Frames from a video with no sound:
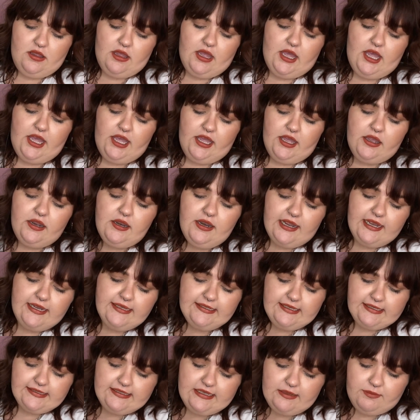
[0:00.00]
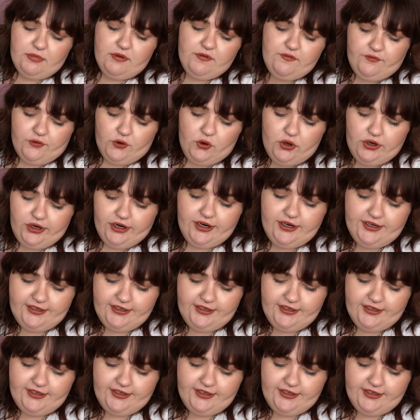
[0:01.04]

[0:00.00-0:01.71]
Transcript: And as I said before,